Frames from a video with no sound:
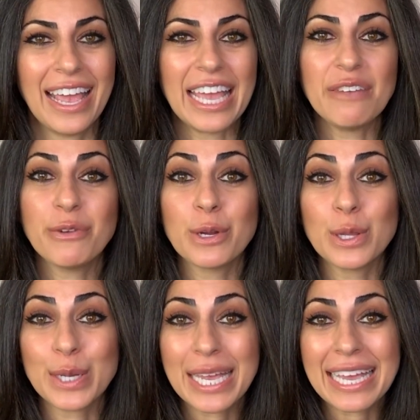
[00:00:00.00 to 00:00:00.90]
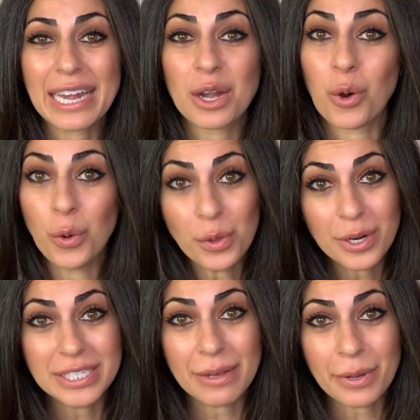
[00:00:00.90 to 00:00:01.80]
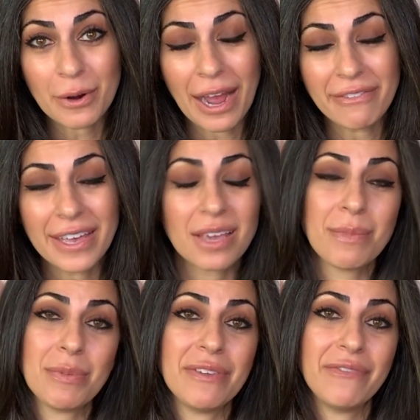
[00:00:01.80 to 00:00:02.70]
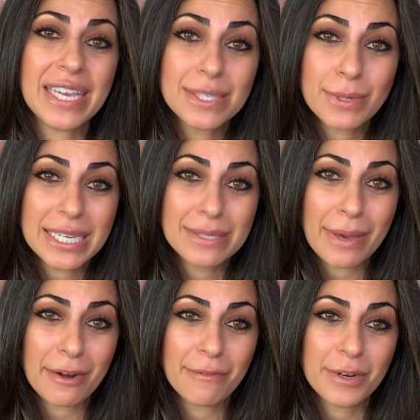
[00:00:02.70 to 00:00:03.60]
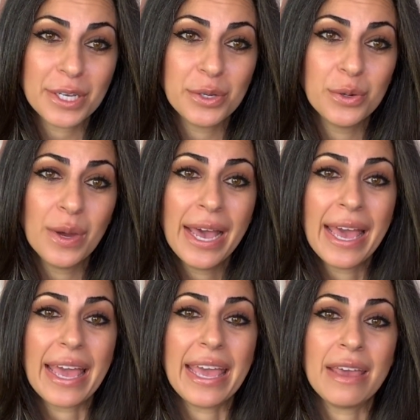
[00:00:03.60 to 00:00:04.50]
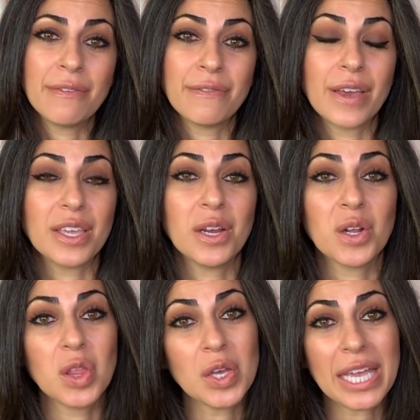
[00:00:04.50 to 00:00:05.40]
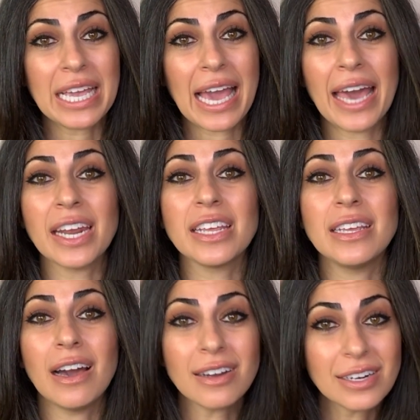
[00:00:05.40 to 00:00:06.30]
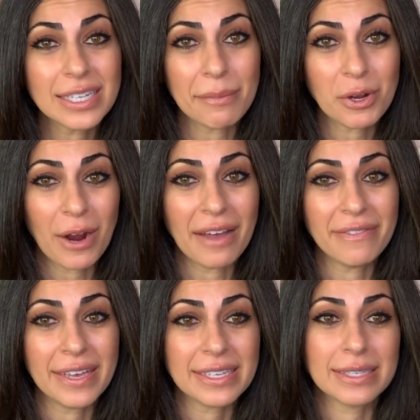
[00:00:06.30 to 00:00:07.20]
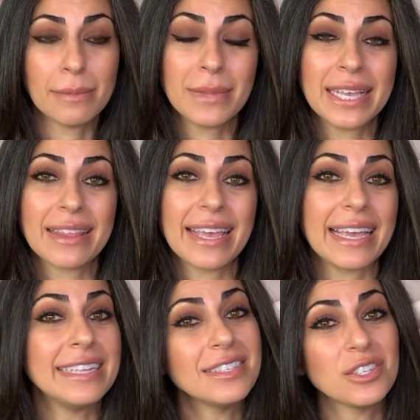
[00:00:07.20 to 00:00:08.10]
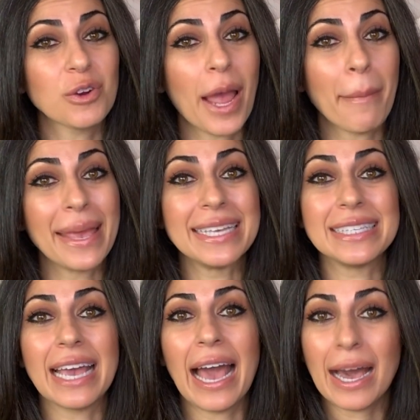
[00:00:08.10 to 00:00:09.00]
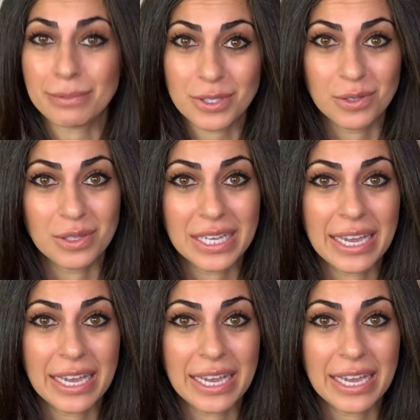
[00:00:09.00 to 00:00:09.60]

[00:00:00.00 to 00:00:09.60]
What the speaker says: If you're looking at an older demographic, maybe Facebook is better for you. If you're looking at a younger demographic, something like Instagram is absolutely